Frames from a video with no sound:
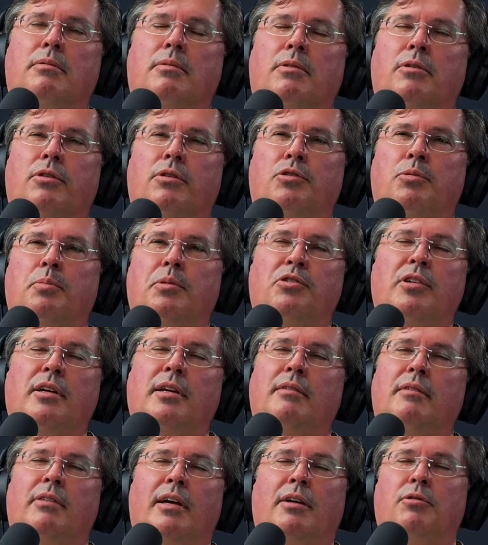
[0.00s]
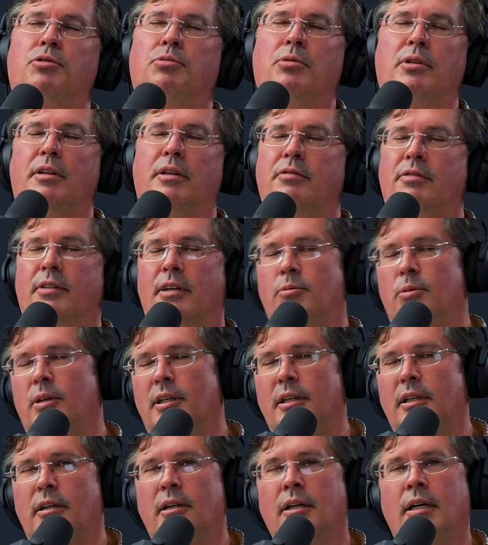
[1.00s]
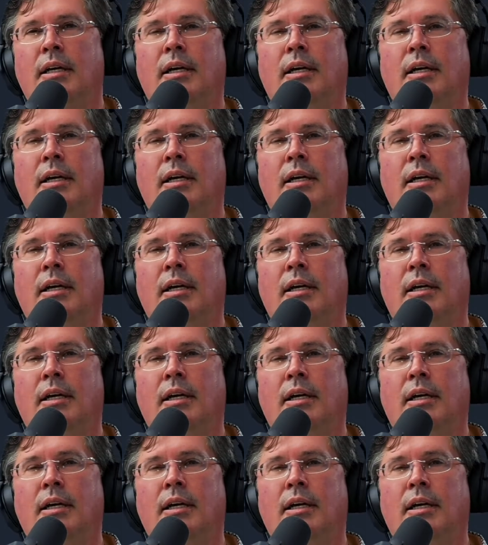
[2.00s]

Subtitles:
Christmas Eve. That was really fun one year.